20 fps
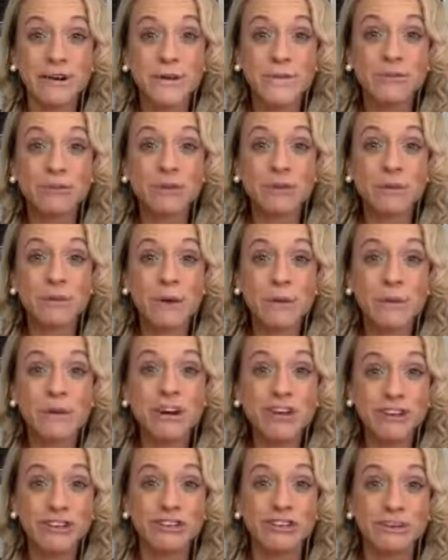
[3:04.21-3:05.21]
So we want
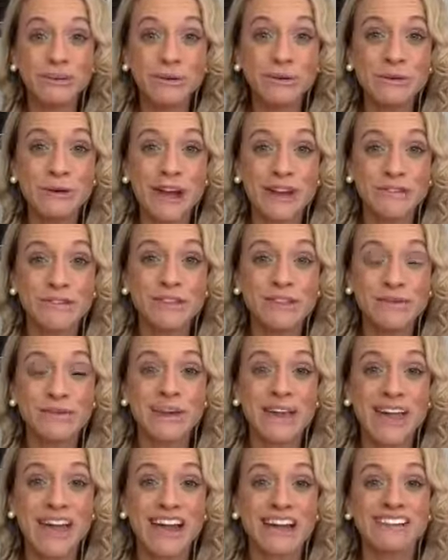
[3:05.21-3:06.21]
to do everything we
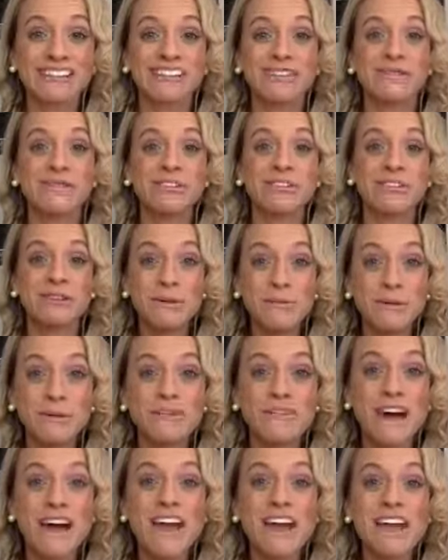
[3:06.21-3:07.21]
can to
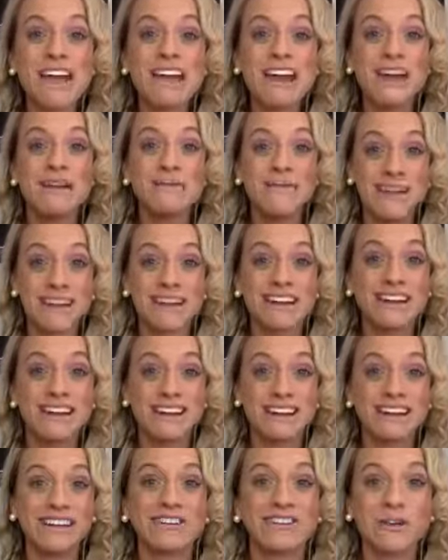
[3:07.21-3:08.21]
simplify it and make it
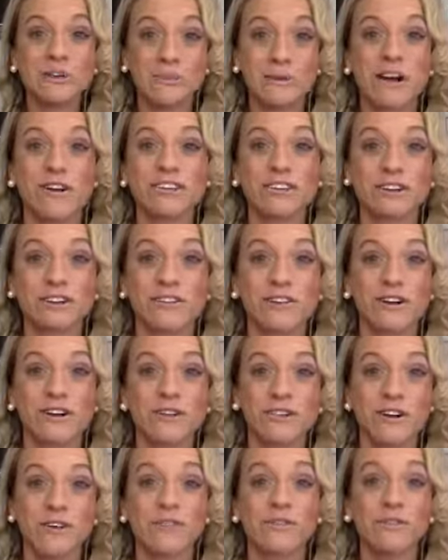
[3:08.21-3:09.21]
an easier process for
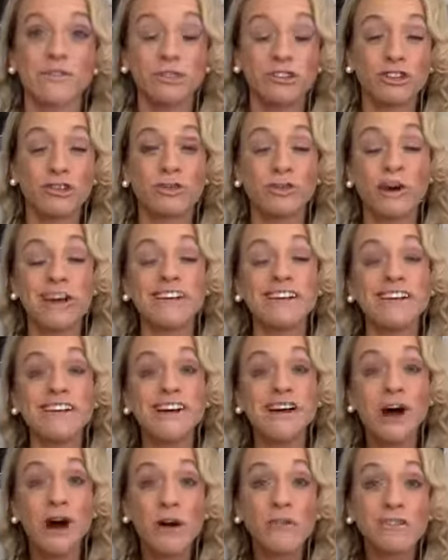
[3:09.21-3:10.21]
ourselves, which is why
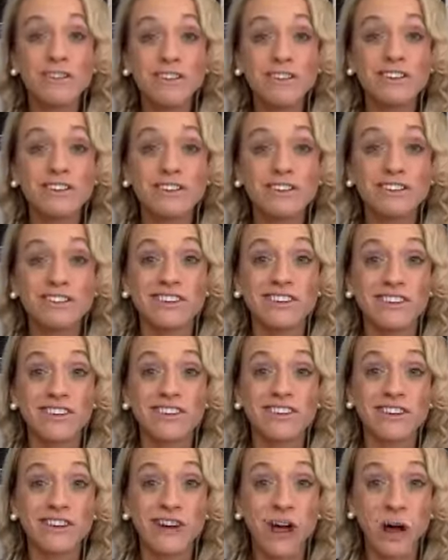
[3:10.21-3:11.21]
hopefully these
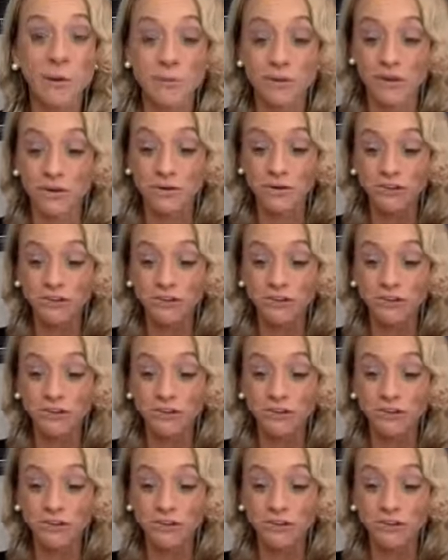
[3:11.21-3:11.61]
secrets are helping you.